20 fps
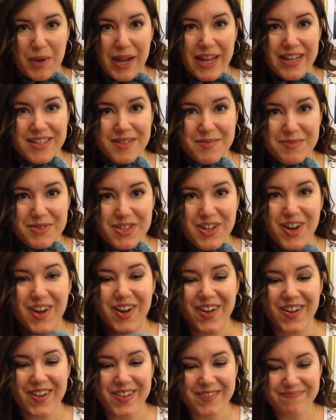random
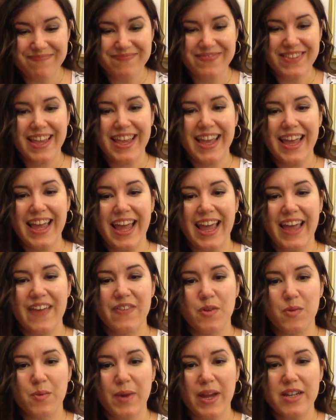shawl.
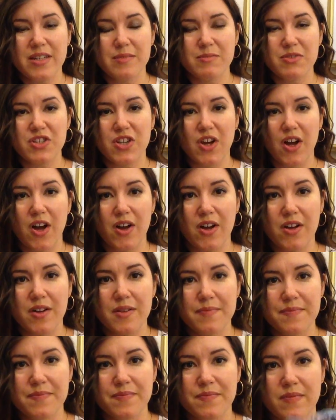And the random
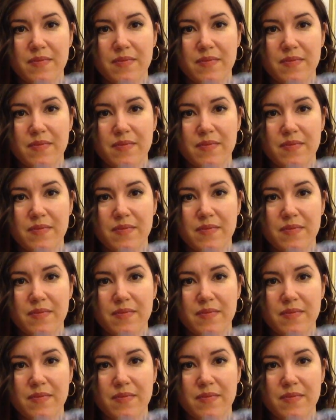shawl